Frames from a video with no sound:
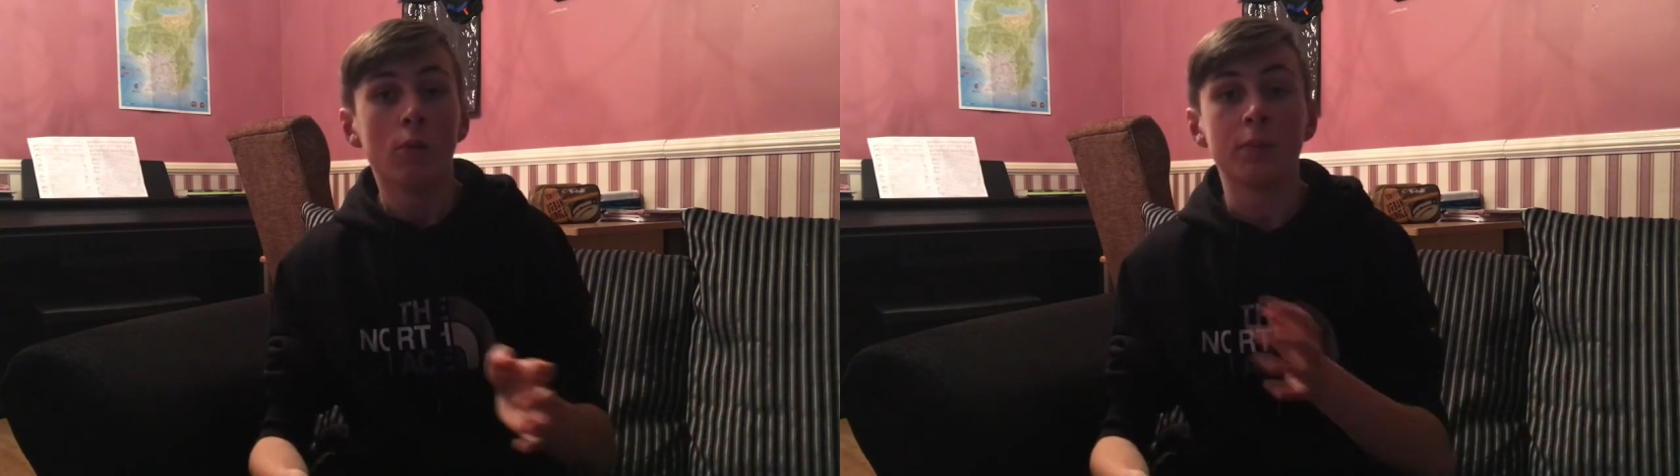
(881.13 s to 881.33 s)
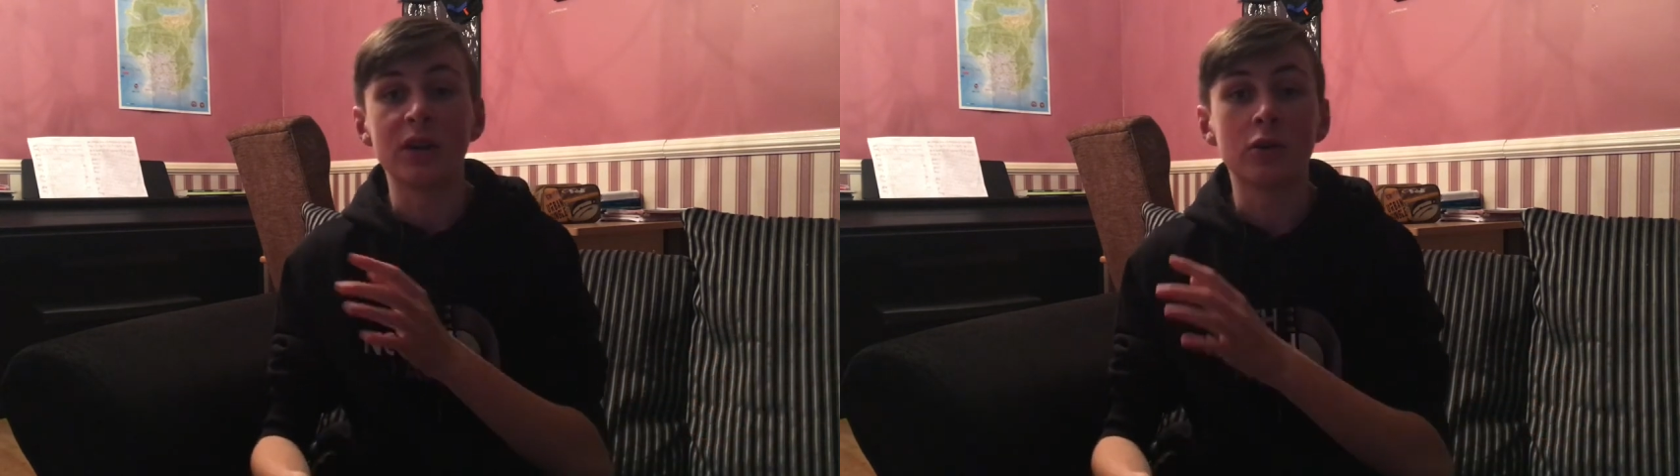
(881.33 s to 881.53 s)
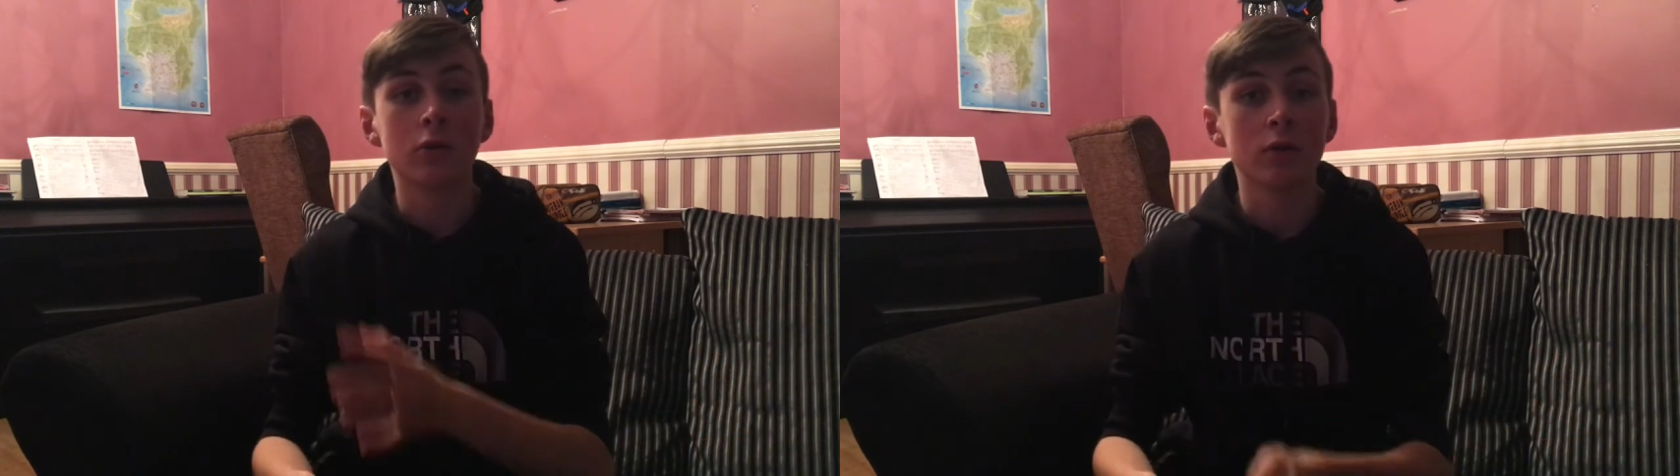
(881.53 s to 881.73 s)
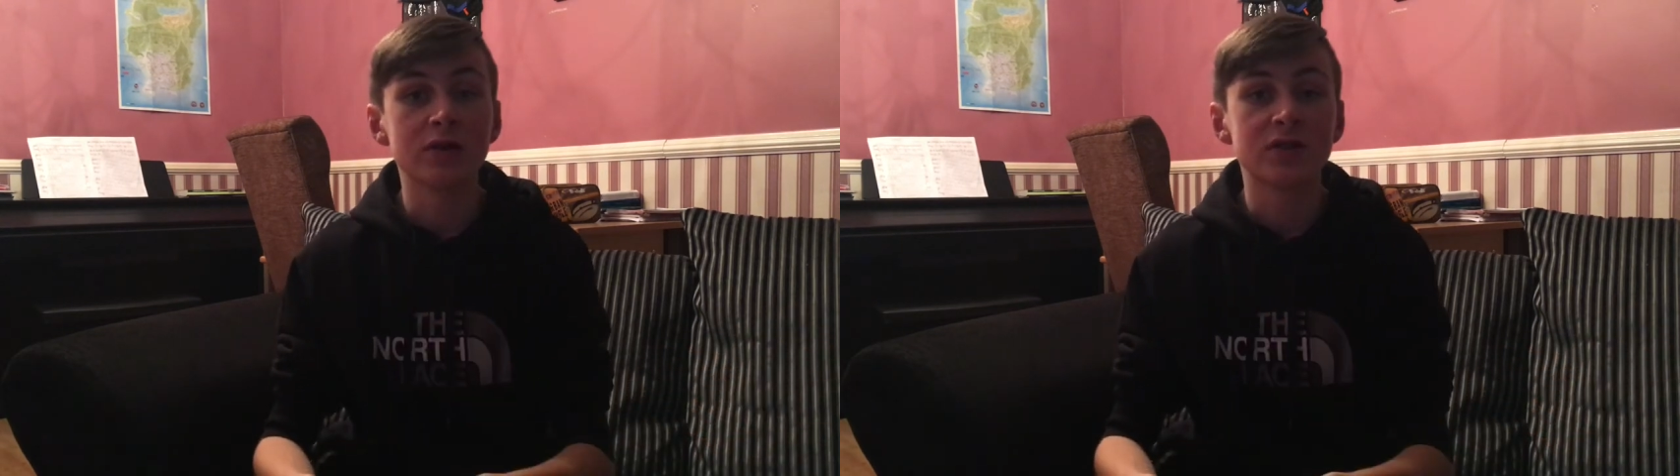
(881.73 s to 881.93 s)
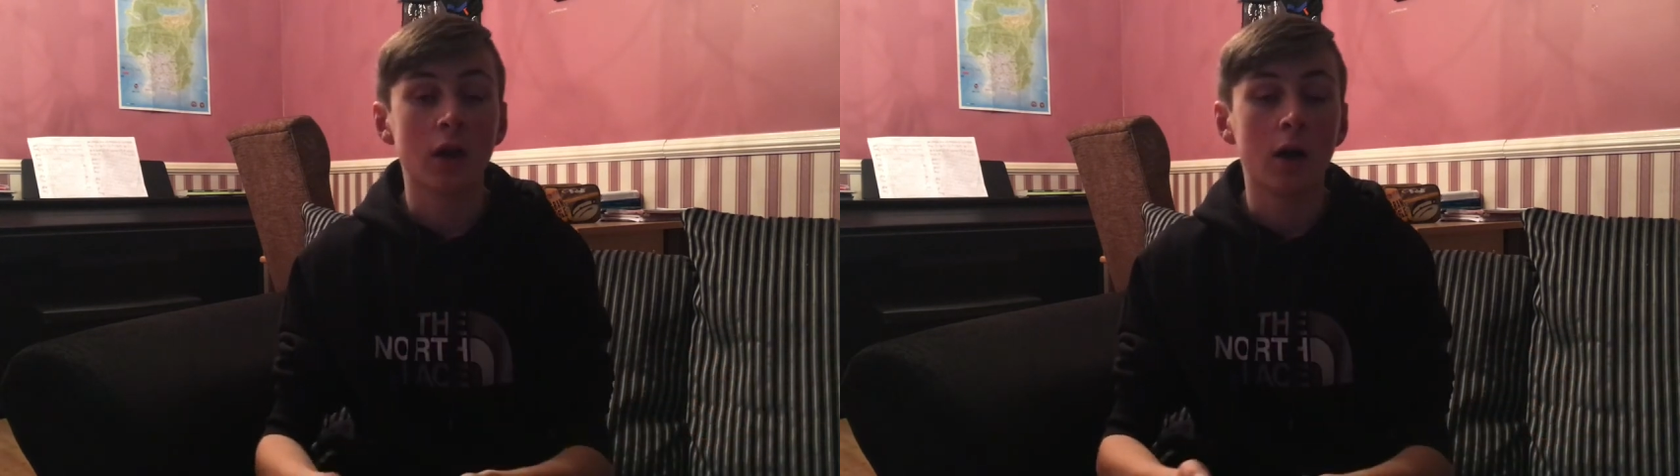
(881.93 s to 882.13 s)

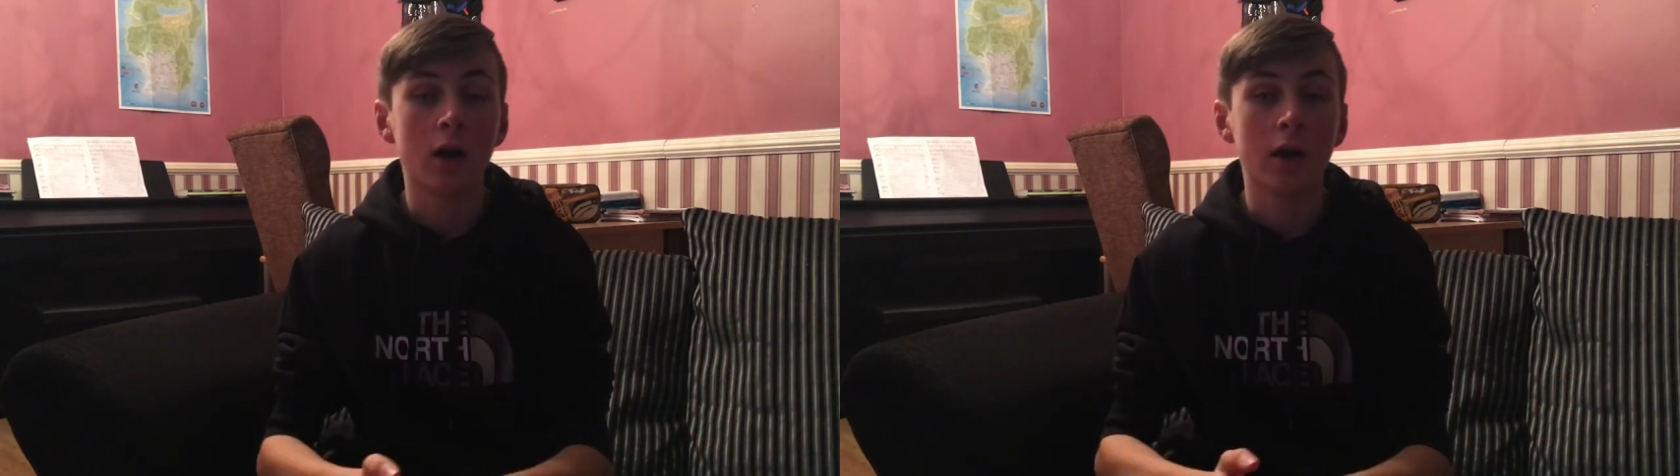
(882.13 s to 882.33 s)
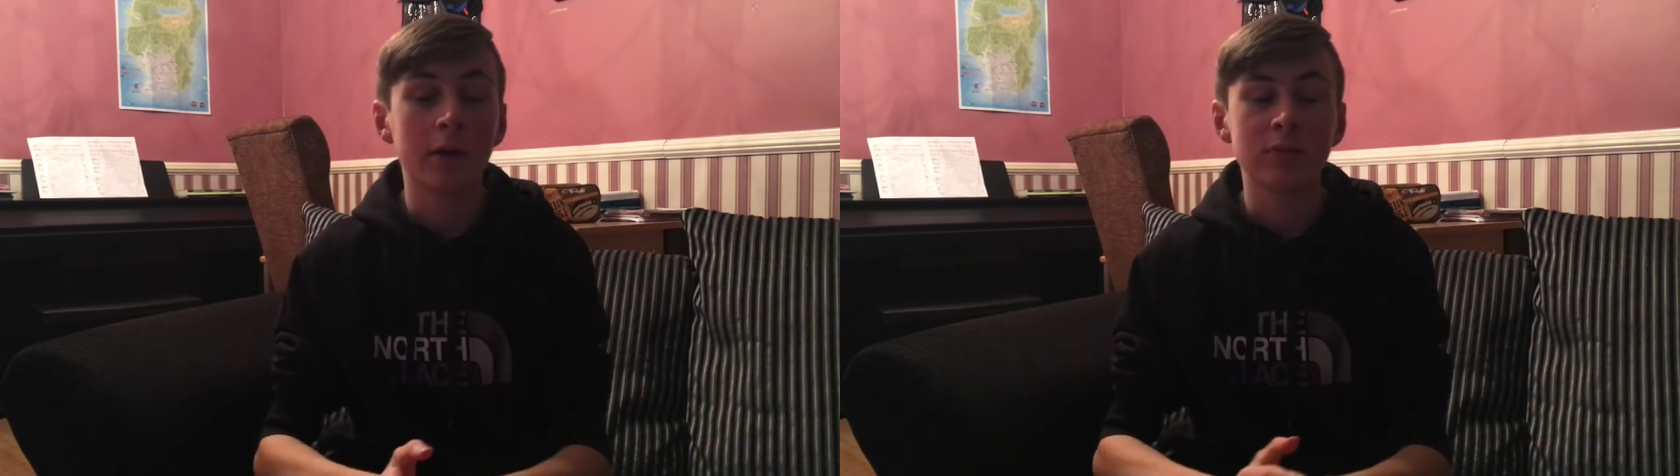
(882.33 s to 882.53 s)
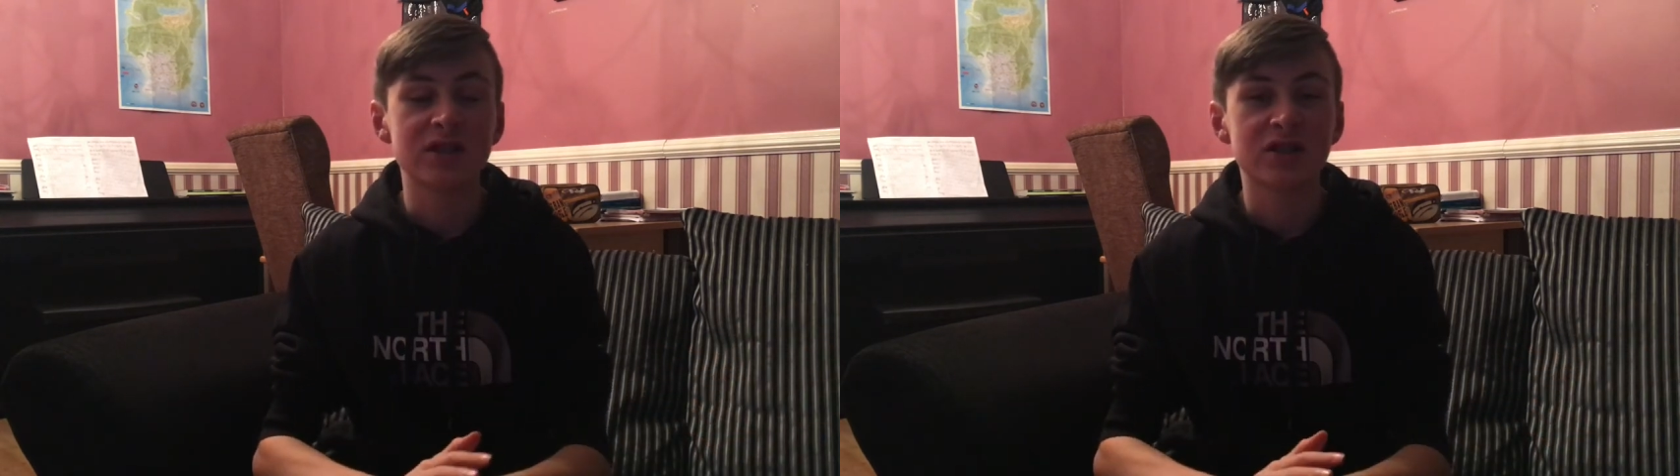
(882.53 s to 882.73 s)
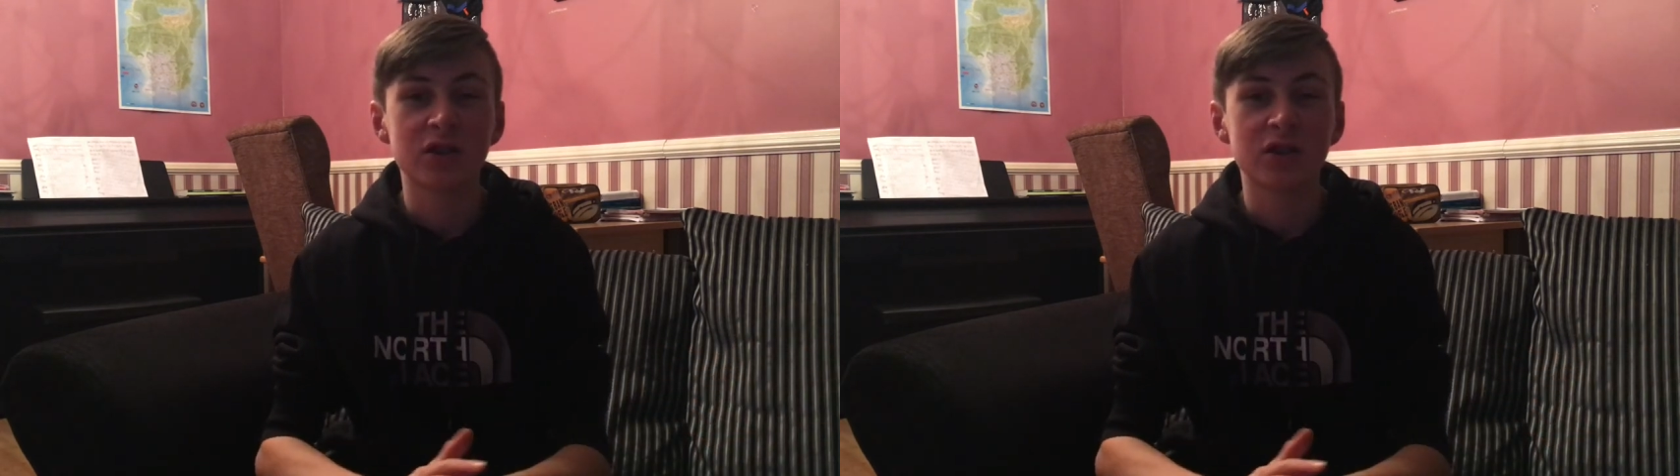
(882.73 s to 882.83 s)
because it was